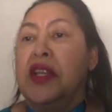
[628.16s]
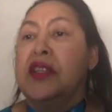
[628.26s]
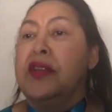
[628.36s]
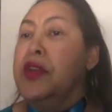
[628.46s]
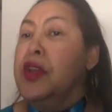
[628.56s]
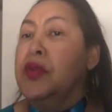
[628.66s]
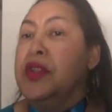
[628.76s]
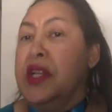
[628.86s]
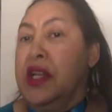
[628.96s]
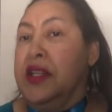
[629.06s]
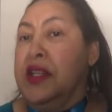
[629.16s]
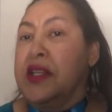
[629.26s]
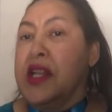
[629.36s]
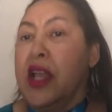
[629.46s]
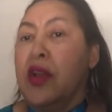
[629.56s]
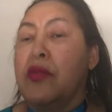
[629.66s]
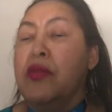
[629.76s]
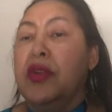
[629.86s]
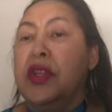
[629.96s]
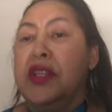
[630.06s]
civic utilities like
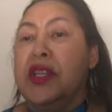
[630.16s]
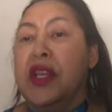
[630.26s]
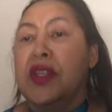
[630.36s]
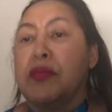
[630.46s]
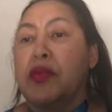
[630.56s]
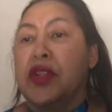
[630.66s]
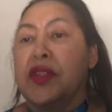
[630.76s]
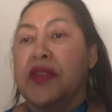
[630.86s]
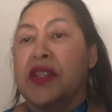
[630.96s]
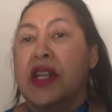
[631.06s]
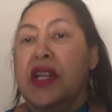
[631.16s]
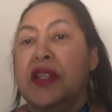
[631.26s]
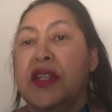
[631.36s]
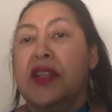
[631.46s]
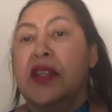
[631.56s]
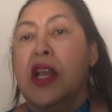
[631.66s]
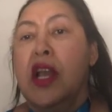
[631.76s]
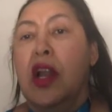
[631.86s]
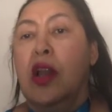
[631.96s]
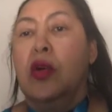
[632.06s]
community and sports facilities,
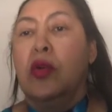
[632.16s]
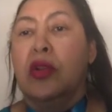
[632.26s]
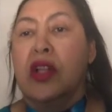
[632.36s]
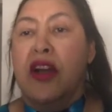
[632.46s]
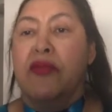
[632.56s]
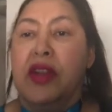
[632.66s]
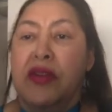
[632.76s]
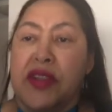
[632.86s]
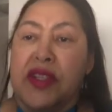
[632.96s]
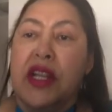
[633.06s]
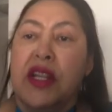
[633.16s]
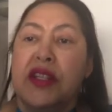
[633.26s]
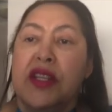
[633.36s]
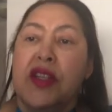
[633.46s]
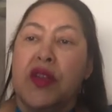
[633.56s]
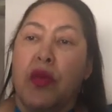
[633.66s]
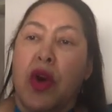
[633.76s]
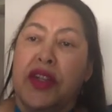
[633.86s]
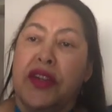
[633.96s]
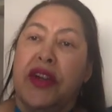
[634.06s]
local government facilities,
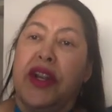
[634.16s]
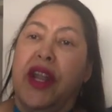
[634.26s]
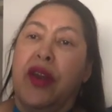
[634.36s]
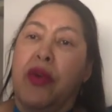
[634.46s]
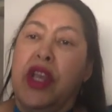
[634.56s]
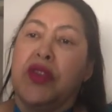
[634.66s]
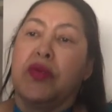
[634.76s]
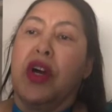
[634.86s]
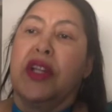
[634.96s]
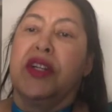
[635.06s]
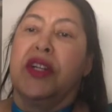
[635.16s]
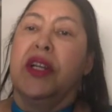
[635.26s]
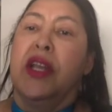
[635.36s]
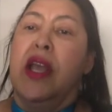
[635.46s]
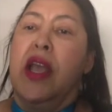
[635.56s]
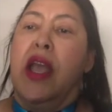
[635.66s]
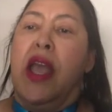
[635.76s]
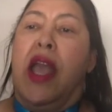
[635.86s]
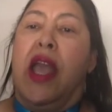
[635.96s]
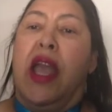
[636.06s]
water and wastewater,
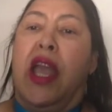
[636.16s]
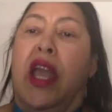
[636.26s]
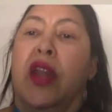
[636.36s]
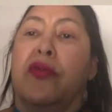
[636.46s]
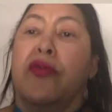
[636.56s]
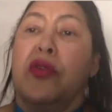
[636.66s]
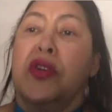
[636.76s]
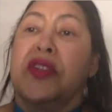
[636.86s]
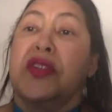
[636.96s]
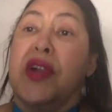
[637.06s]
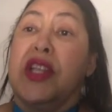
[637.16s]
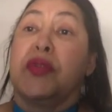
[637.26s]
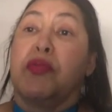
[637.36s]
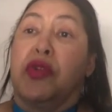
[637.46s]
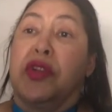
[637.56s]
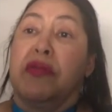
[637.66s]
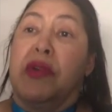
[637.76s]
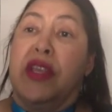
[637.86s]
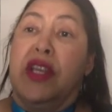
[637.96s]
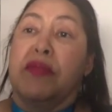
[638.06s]
and of course transport,
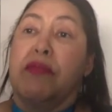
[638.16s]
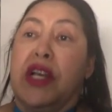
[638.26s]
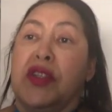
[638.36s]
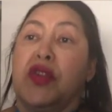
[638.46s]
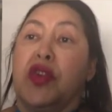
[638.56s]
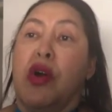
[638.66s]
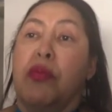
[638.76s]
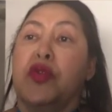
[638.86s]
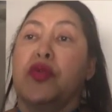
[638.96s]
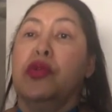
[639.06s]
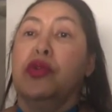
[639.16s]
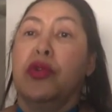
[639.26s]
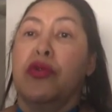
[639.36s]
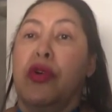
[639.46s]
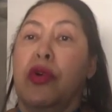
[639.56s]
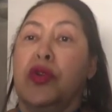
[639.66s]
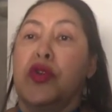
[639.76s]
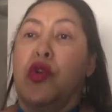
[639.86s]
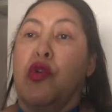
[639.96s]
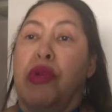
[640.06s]
whether it's bus stops, rural
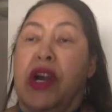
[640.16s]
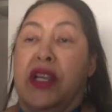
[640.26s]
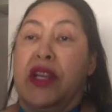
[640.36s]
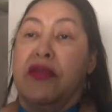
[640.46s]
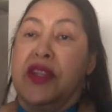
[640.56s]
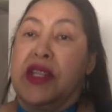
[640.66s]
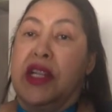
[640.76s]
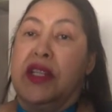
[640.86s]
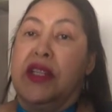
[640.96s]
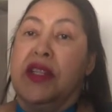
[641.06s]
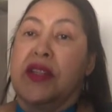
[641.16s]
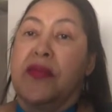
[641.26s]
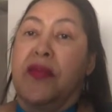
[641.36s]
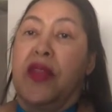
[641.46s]
roads, or parking facilities.